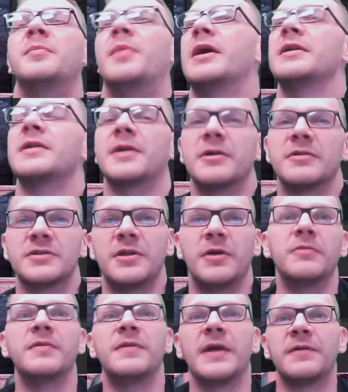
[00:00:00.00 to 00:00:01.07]
Battlegrounds
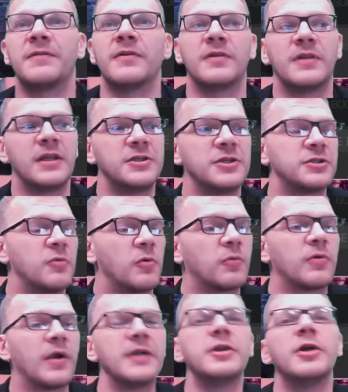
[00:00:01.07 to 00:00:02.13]
node, therefore they just
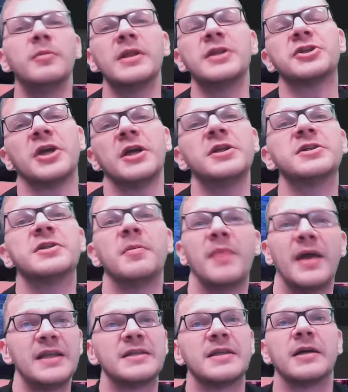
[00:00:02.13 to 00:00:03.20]
randomly changed the
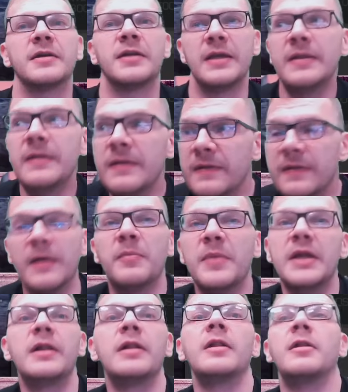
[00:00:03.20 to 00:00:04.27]
meta in the
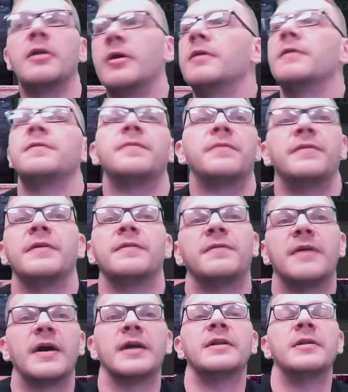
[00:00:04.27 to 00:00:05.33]
middle of the
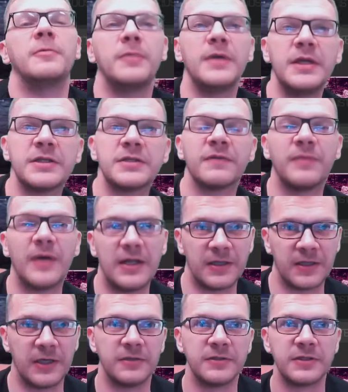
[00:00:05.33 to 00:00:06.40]
final weeks of
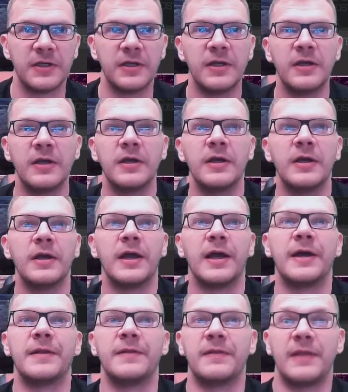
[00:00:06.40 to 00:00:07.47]
Battlegrounds.
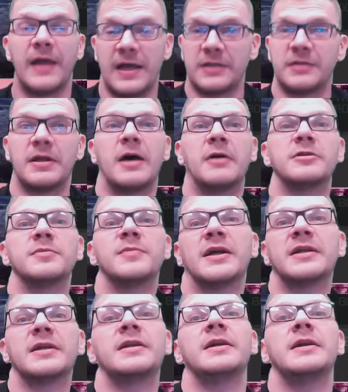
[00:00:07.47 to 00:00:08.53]
And that
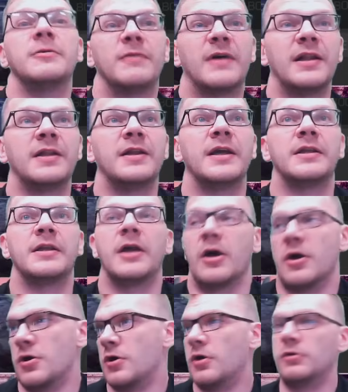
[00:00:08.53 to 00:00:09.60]
automatically invalidated a
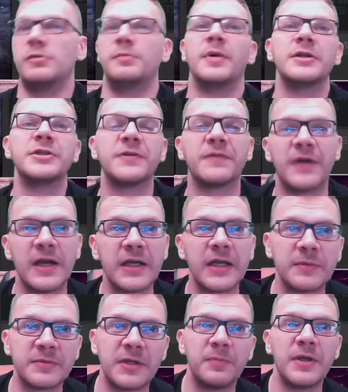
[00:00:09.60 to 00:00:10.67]
whole bunch of rank
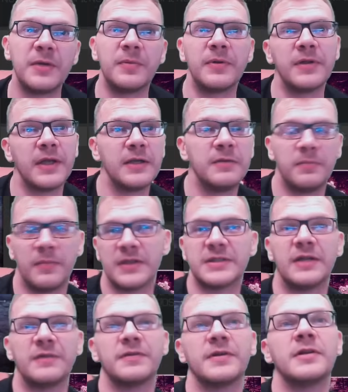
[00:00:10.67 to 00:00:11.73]
ups that people did,
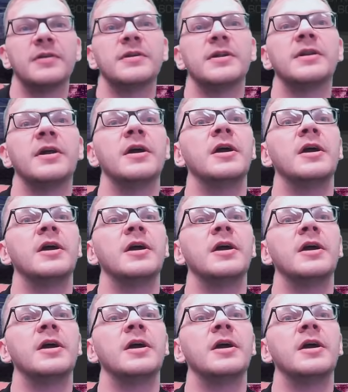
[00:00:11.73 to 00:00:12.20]
myself included,